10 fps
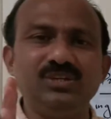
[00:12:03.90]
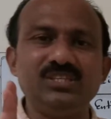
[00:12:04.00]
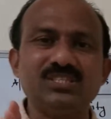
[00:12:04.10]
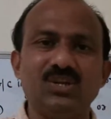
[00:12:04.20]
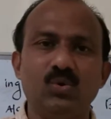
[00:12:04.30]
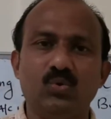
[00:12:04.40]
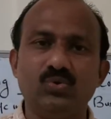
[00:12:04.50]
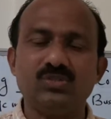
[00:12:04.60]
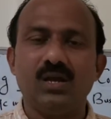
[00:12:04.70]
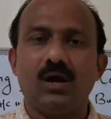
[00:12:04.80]
to
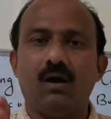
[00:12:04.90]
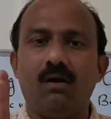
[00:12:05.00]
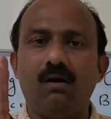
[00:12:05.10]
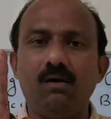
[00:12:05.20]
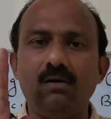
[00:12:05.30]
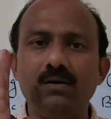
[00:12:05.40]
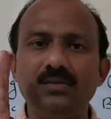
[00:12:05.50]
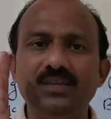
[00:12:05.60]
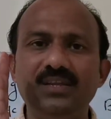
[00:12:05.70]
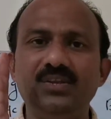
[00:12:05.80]
disclose
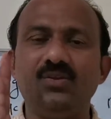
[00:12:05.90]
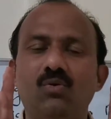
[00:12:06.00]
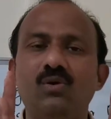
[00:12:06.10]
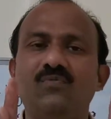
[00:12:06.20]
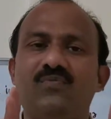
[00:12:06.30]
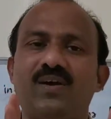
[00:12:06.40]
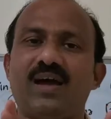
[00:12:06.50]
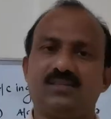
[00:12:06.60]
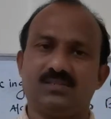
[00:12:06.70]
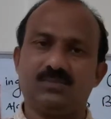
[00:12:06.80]
all the known
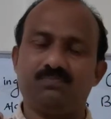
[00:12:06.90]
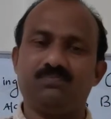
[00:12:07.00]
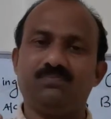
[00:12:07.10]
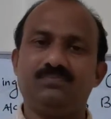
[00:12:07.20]
factors